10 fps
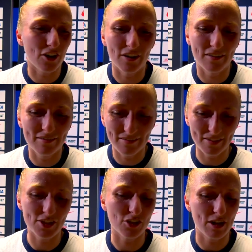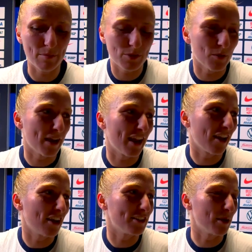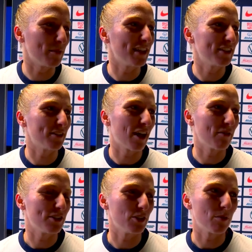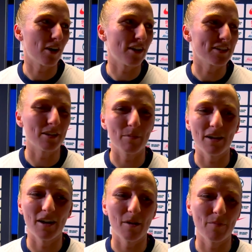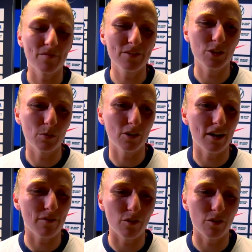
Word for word: heard the screams when I got subbed in, so that was super awesome. Um, super grateful